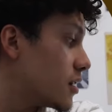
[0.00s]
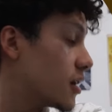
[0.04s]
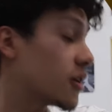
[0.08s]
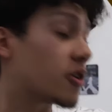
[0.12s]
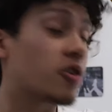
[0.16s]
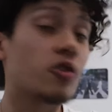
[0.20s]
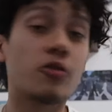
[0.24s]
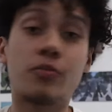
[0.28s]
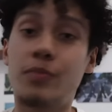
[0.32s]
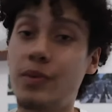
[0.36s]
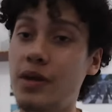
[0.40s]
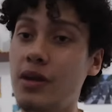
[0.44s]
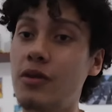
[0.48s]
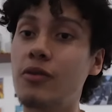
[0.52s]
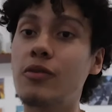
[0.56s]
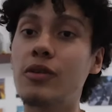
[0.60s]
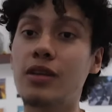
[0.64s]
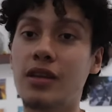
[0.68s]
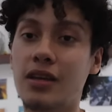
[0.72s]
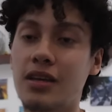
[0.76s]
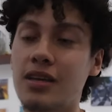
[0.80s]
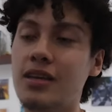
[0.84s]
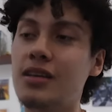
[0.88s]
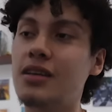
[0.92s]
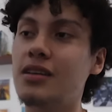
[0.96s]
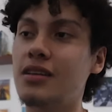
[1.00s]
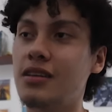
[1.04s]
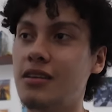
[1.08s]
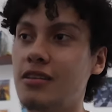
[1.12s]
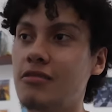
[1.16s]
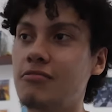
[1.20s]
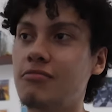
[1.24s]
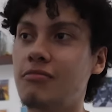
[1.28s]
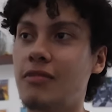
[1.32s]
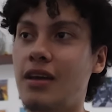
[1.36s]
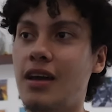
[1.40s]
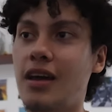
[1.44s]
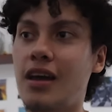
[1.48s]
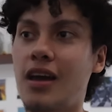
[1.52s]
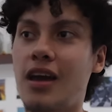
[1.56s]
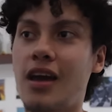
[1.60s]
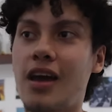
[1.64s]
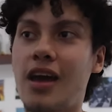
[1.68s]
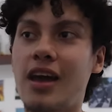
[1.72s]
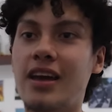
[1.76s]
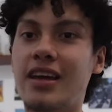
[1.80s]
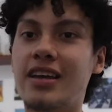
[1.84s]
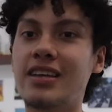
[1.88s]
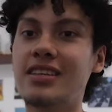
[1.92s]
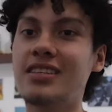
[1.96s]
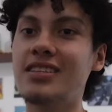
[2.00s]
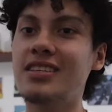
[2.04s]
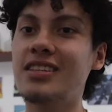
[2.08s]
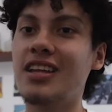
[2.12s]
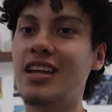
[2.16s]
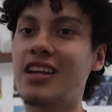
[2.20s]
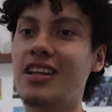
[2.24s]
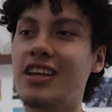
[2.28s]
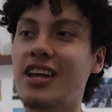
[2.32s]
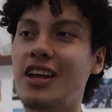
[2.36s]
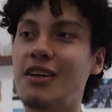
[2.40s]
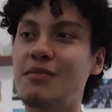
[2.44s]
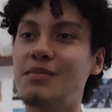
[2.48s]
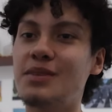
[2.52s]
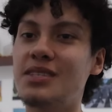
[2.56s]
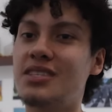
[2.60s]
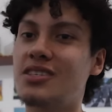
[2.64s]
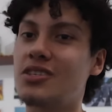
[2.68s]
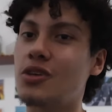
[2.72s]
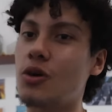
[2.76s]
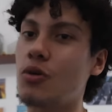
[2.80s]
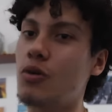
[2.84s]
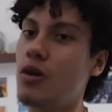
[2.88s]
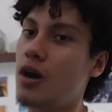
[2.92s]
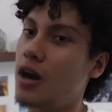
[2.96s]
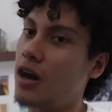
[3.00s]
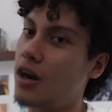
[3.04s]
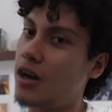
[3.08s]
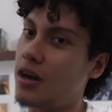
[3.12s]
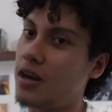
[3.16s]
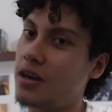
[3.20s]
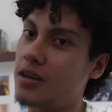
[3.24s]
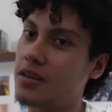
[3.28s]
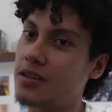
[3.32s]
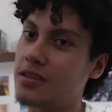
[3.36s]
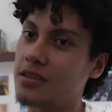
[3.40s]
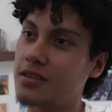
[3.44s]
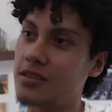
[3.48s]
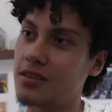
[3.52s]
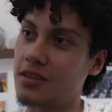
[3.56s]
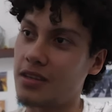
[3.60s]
He could be... I guess it's not going to be so hard